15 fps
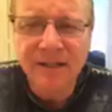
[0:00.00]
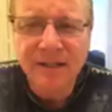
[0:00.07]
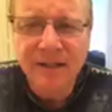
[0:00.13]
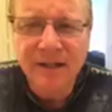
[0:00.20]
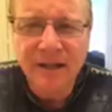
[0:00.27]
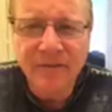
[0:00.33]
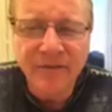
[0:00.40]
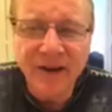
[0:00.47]

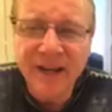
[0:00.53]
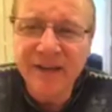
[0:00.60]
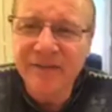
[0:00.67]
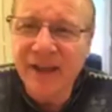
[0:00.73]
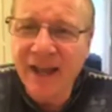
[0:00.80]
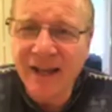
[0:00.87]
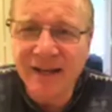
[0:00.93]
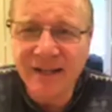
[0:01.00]
If I
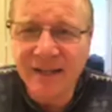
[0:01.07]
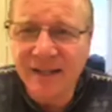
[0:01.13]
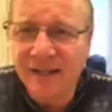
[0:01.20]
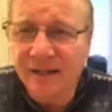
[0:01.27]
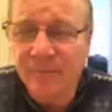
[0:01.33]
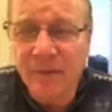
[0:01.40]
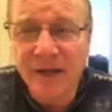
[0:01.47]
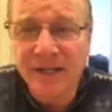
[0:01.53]
ever had a
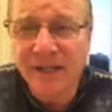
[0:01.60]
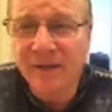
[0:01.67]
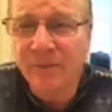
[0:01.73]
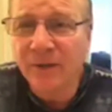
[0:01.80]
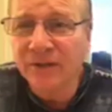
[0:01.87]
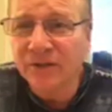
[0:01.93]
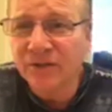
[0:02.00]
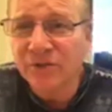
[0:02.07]
kid and my kid
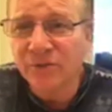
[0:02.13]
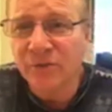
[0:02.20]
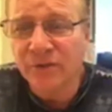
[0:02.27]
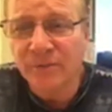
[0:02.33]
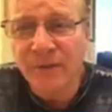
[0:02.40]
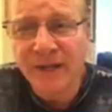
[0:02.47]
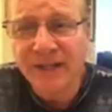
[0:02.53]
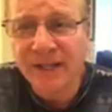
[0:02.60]
went to school
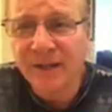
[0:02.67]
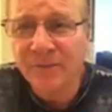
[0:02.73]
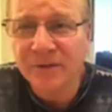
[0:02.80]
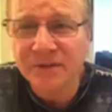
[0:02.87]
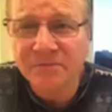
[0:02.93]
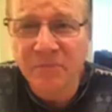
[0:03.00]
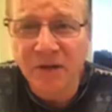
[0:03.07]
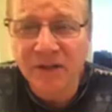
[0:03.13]
and my kid
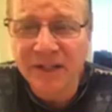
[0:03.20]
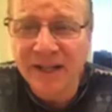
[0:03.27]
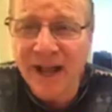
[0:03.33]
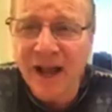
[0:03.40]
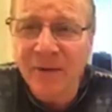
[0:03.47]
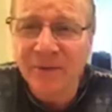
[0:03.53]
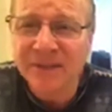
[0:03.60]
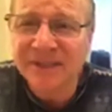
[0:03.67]
was bullied,
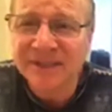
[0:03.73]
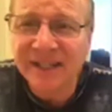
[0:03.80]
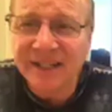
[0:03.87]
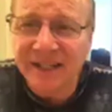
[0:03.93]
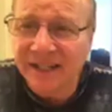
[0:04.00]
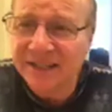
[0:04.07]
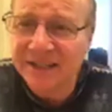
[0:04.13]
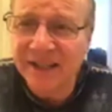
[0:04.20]
I would sit
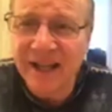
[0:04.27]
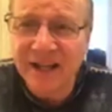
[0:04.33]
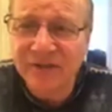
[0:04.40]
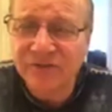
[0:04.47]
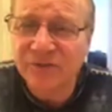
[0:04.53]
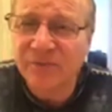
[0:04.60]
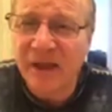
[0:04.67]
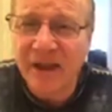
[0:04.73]
in his
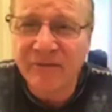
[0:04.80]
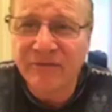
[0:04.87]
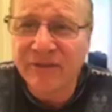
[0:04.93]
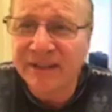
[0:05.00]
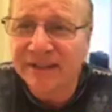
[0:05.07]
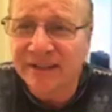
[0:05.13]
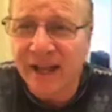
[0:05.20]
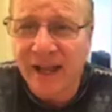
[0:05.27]
classroom
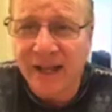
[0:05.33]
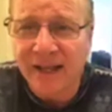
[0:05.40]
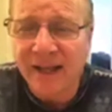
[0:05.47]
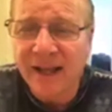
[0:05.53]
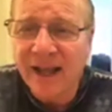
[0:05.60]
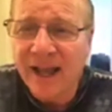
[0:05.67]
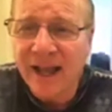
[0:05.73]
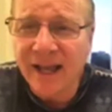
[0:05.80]
every day
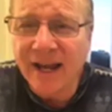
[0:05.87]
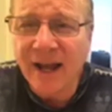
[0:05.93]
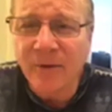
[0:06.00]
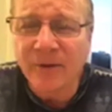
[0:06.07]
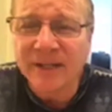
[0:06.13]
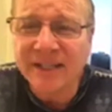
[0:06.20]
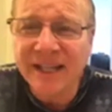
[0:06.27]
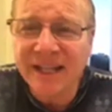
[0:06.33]
and I
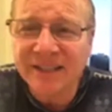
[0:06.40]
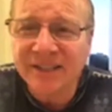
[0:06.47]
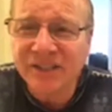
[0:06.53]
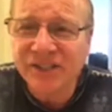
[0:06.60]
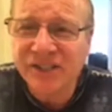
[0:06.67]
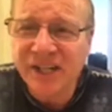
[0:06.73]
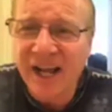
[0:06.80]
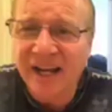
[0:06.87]
would kick the
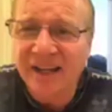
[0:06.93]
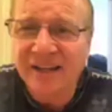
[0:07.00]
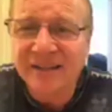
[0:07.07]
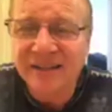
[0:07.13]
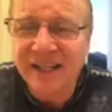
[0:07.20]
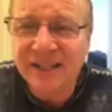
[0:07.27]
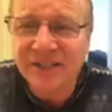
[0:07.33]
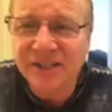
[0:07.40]
shit out of the
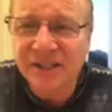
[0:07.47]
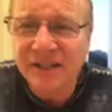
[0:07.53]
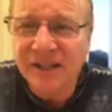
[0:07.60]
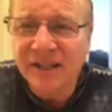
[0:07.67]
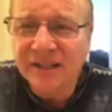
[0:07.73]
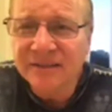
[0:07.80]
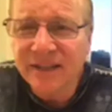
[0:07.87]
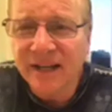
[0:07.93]
teacher.
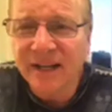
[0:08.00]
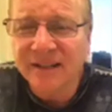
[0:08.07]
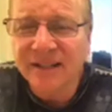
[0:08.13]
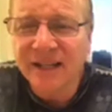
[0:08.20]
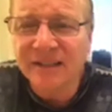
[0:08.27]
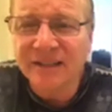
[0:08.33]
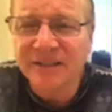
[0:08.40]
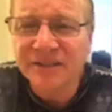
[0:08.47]
Then I'd
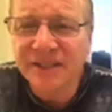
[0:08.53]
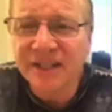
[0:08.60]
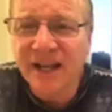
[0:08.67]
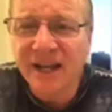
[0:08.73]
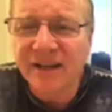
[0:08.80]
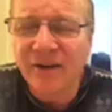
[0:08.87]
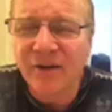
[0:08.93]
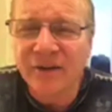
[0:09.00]
kick the shit
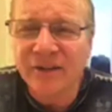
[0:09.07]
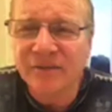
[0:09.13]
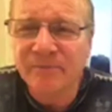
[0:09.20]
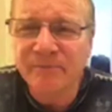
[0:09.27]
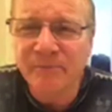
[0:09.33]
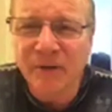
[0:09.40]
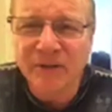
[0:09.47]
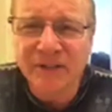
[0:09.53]
out of this
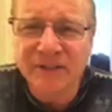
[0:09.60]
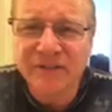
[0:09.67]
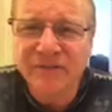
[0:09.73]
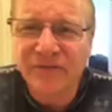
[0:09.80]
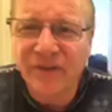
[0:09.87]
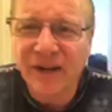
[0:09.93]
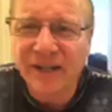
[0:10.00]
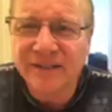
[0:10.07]
bully's
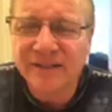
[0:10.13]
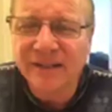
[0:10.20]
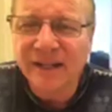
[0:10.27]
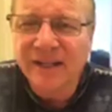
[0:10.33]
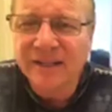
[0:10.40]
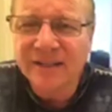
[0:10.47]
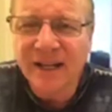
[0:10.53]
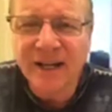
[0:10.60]
friends.
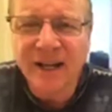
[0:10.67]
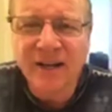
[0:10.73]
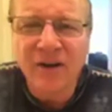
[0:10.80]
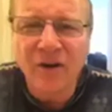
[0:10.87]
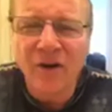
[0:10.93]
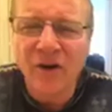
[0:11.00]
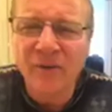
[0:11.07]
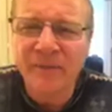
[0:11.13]
Then I'd
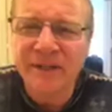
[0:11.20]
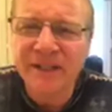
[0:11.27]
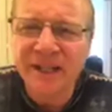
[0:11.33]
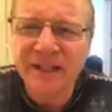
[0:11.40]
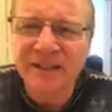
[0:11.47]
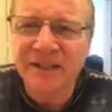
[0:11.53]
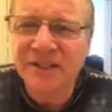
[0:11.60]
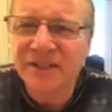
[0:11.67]
go home and
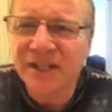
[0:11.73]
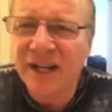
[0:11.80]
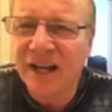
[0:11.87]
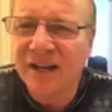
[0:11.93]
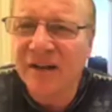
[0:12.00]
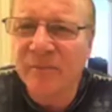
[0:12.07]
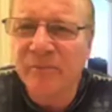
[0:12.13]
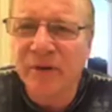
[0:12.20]
kick the shit
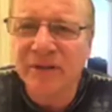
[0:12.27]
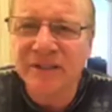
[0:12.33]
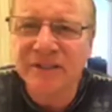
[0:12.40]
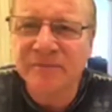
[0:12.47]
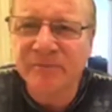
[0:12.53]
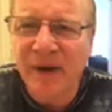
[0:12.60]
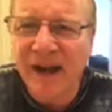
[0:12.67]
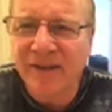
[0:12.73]
out of the
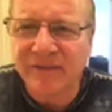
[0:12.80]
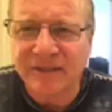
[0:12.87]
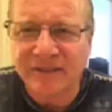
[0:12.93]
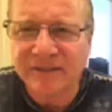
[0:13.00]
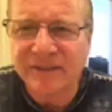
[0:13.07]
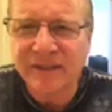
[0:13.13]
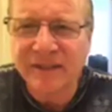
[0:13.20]
bully's parents.